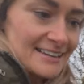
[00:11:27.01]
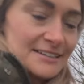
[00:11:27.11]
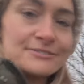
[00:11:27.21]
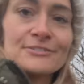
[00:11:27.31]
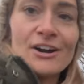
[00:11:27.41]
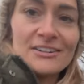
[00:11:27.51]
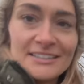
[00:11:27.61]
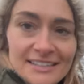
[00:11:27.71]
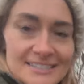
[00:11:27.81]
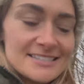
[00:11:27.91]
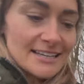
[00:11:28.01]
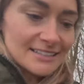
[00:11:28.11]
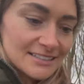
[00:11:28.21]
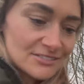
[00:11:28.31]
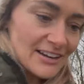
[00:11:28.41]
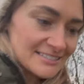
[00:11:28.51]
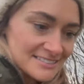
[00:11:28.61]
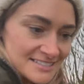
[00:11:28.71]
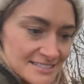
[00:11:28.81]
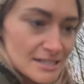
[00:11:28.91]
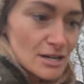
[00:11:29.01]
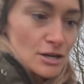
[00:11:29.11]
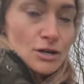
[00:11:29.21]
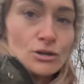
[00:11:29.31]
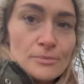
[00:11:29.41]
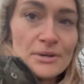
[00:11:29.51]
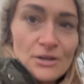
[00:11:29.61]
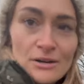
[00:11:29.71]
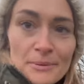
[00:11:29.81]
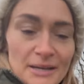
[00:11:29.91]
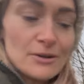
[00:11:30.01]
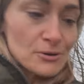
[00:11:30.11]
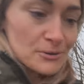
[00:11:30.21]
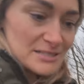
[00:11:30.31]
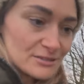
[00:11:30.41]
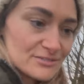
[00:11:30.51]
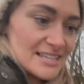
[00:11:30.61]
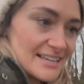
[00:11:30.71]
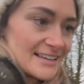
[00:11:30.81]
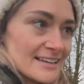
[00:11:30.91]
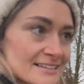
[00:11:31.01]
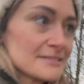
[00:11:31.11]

If you've got any nice cycling events coming up, always love to hear.